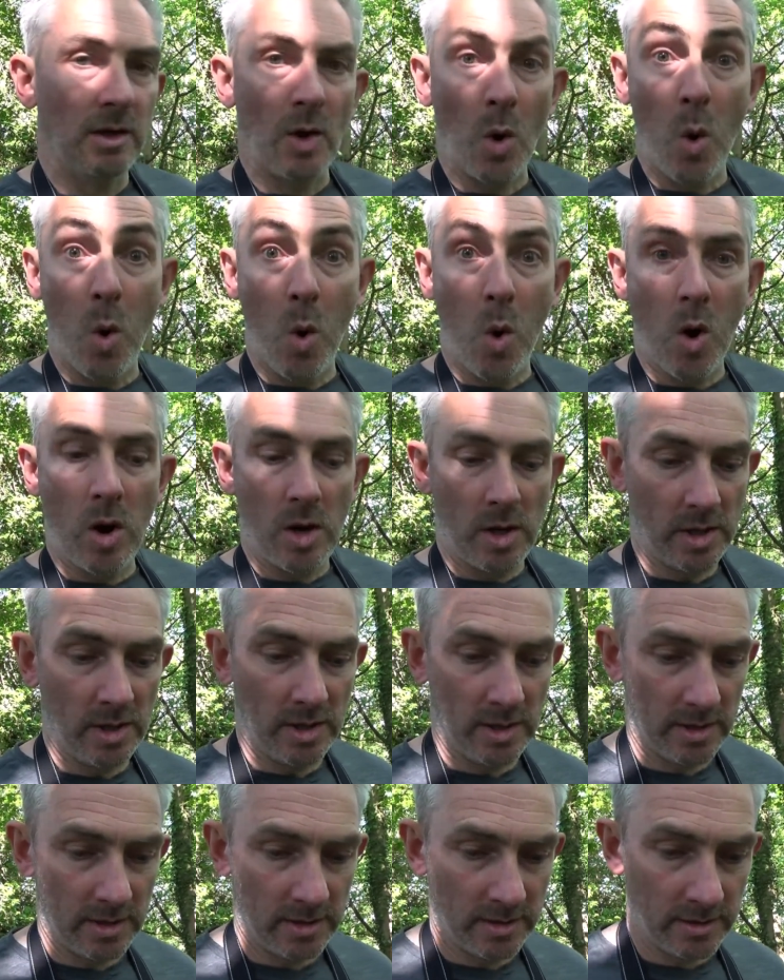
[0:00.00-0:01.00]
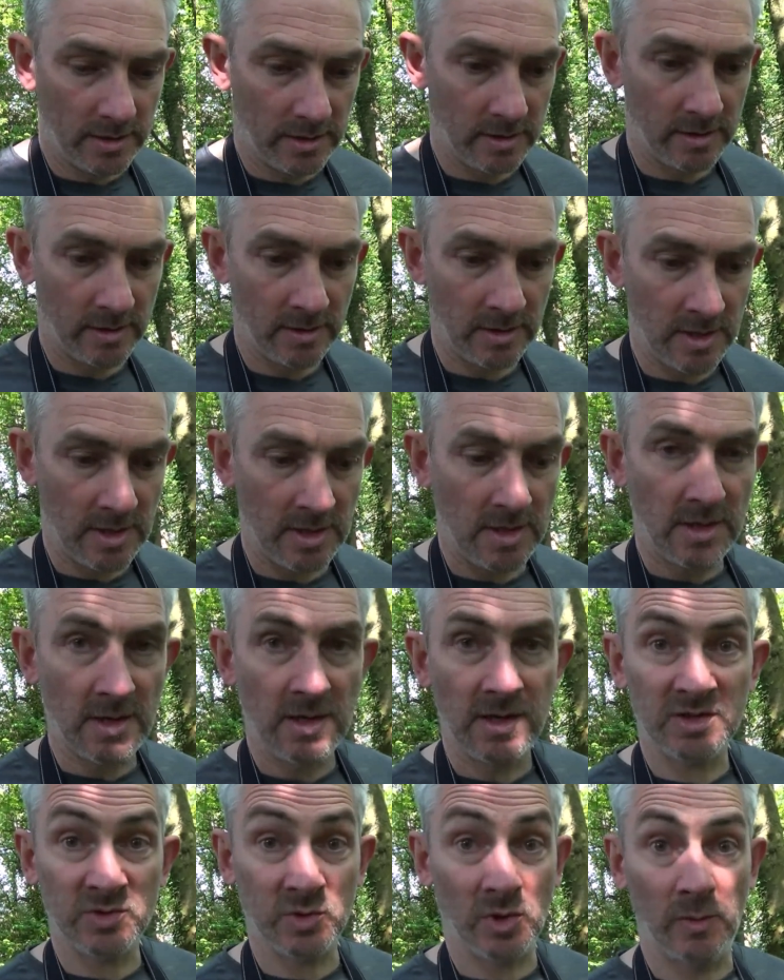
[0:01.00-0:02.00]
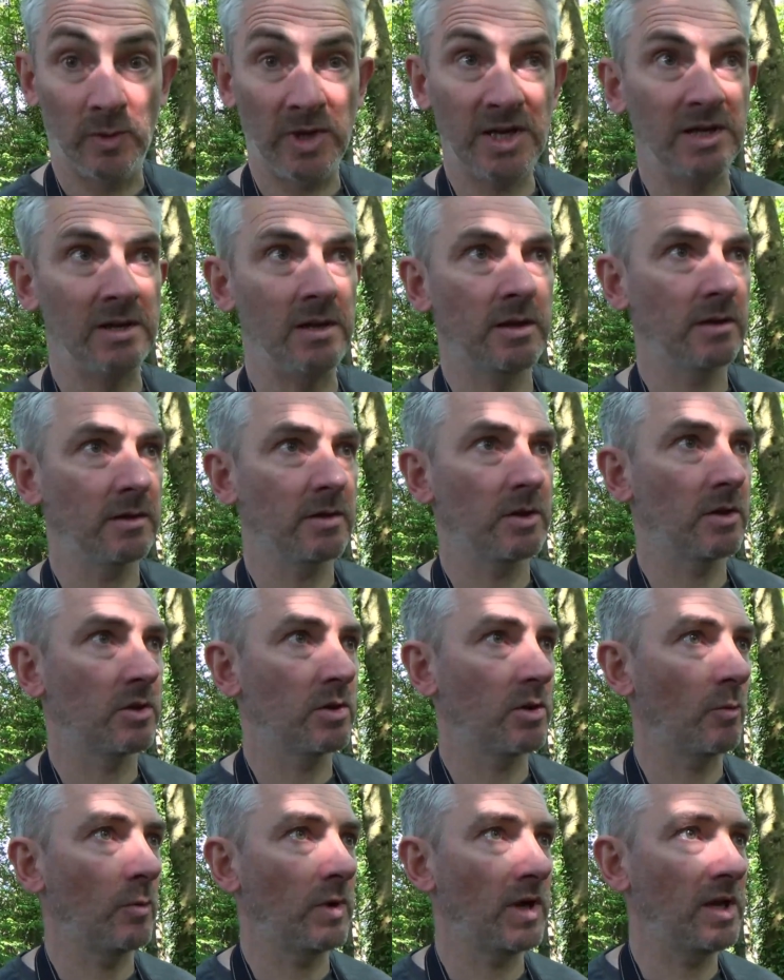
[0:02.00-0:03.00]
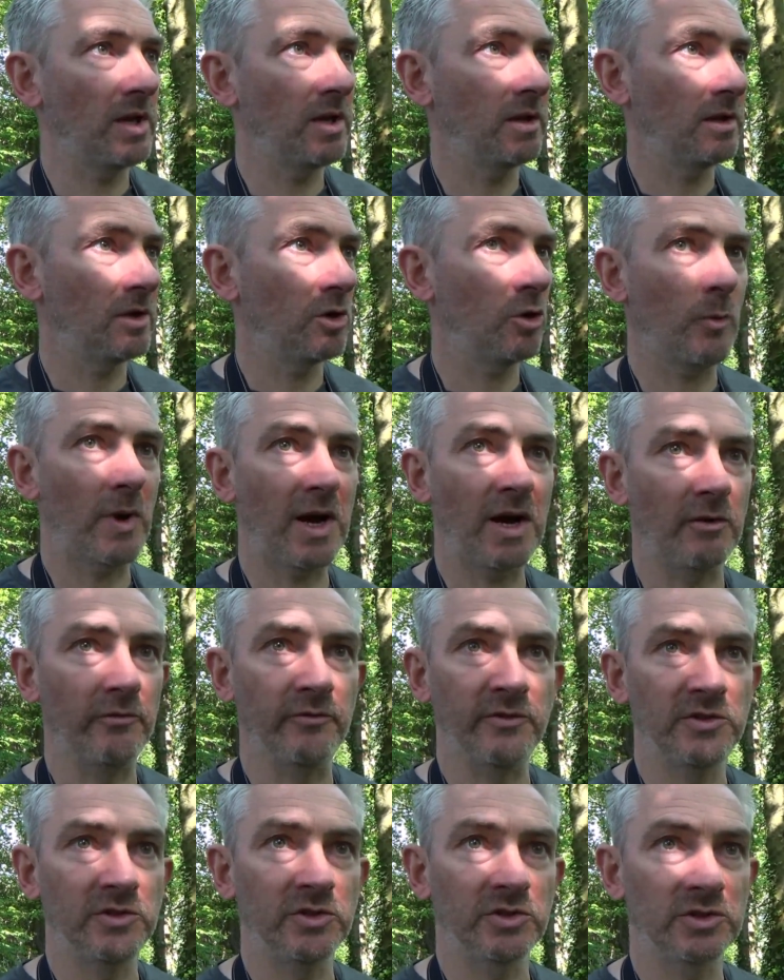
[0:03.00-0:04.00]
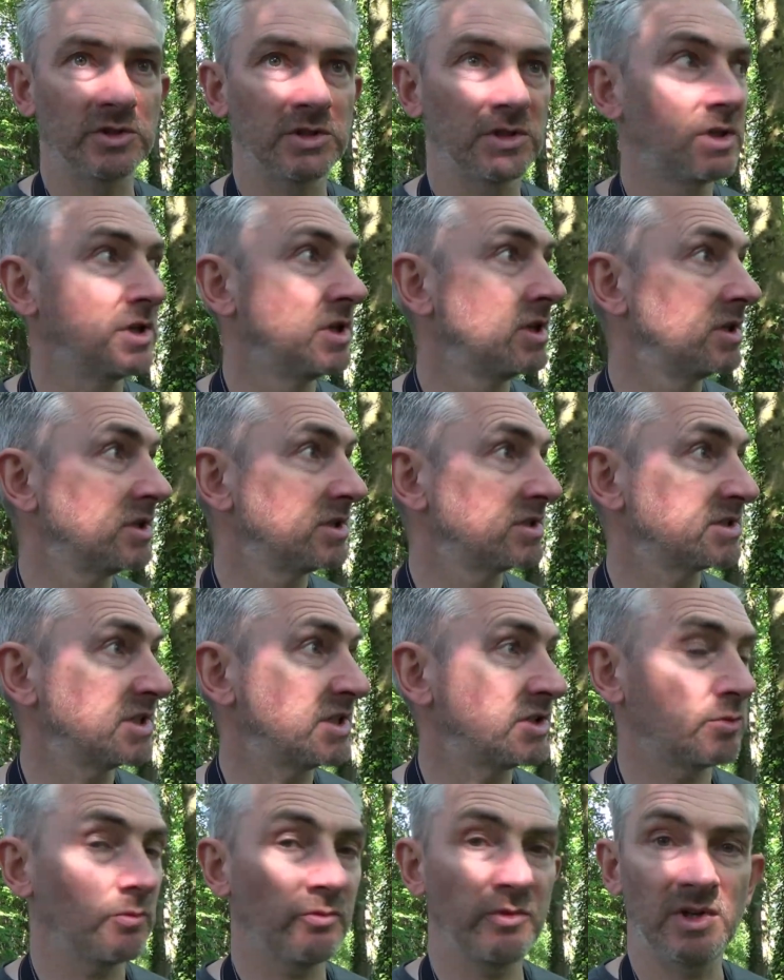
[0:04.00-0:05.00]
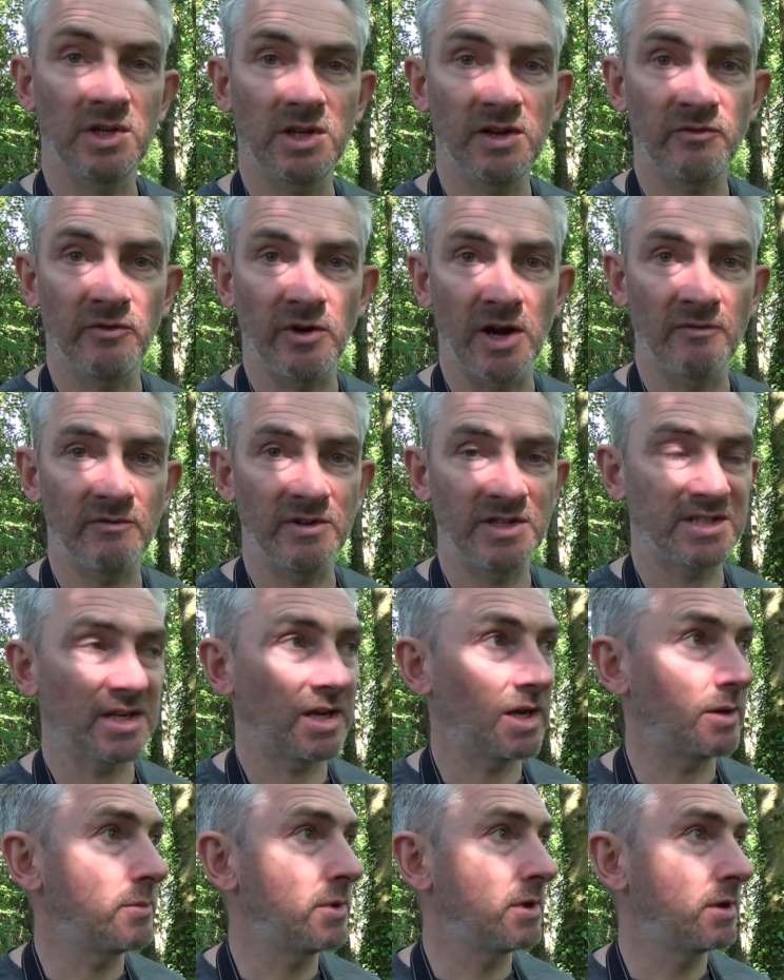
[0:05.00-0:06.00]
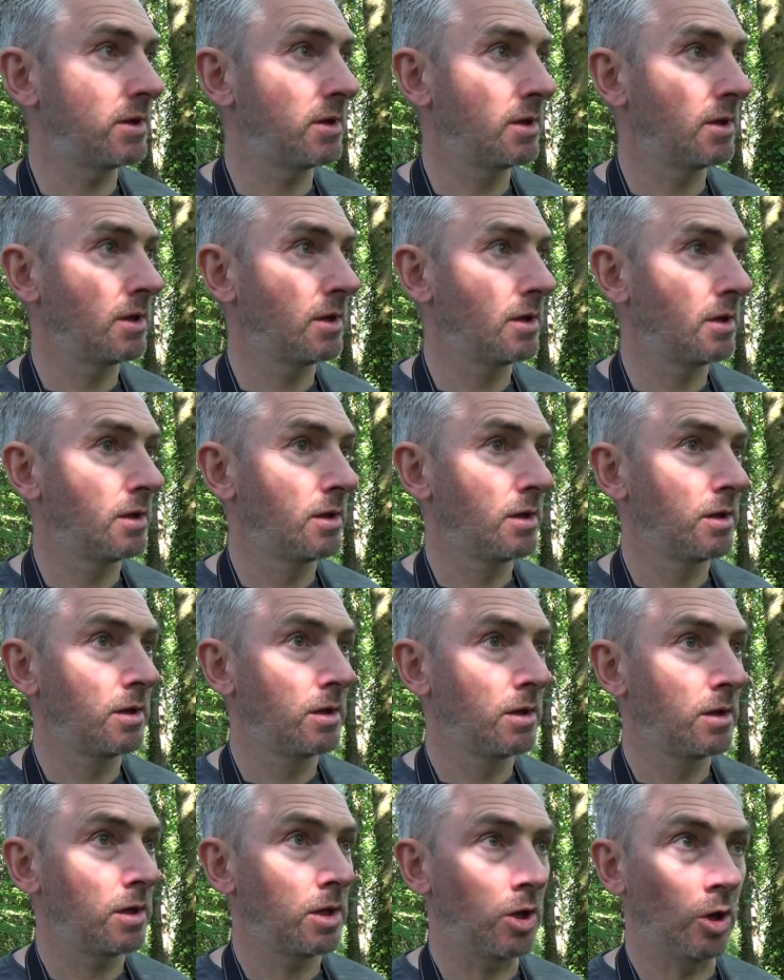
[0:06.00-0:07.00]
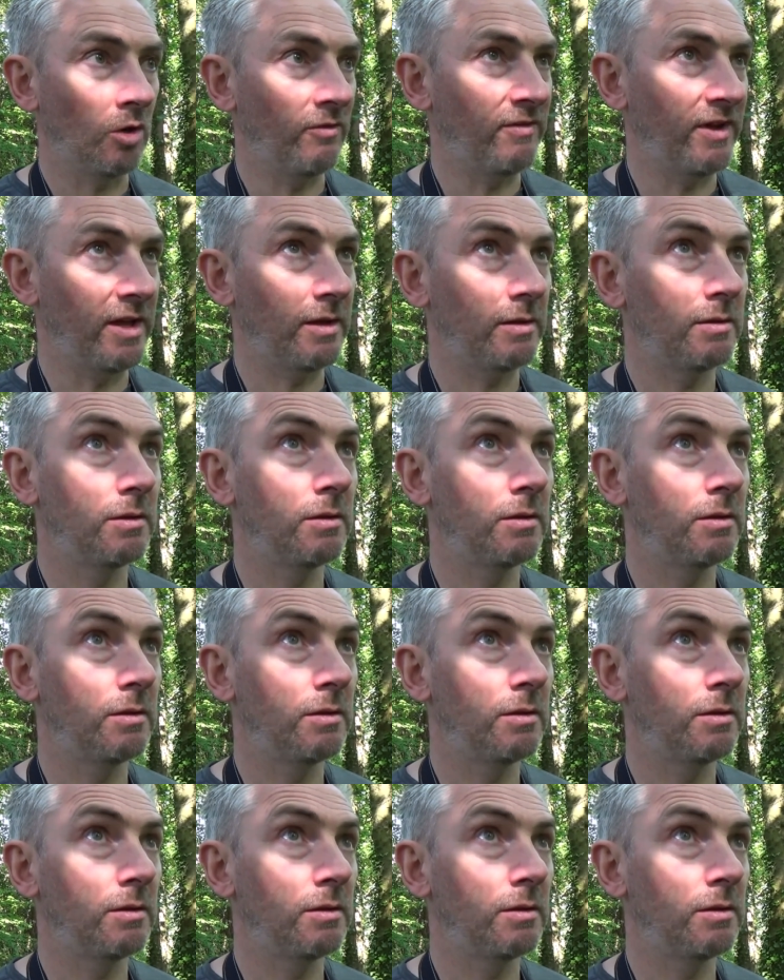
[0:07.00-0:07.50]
That's what I mean. So many, you come out and you just see something different every time. Love it.